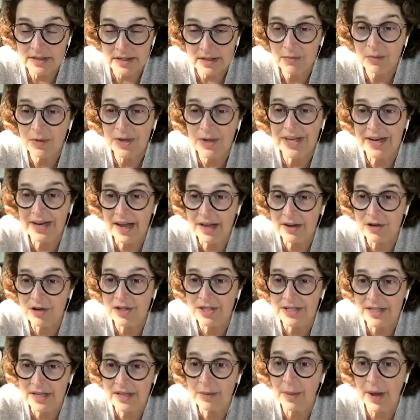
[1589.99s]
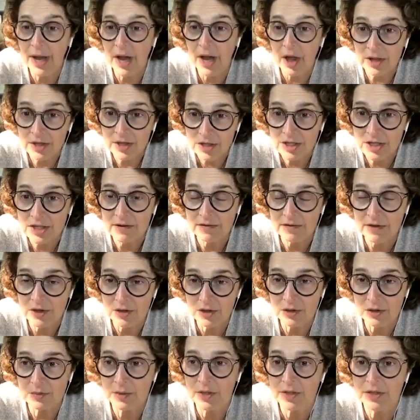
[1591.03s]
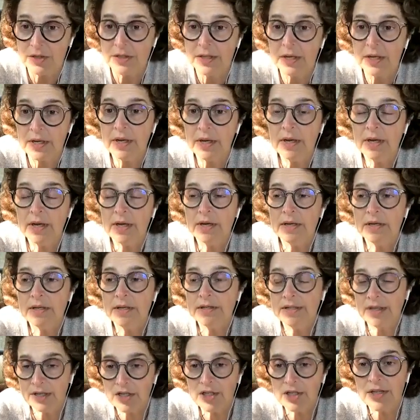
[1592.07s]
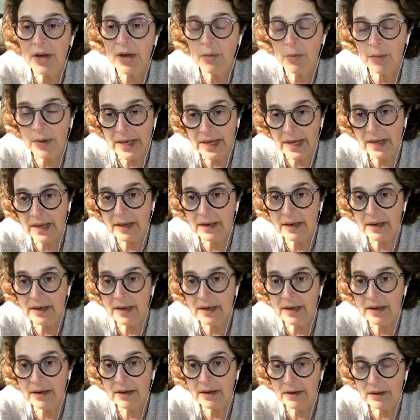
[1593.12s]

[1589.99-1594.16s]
see if we can understand the biology of the tumors such that we can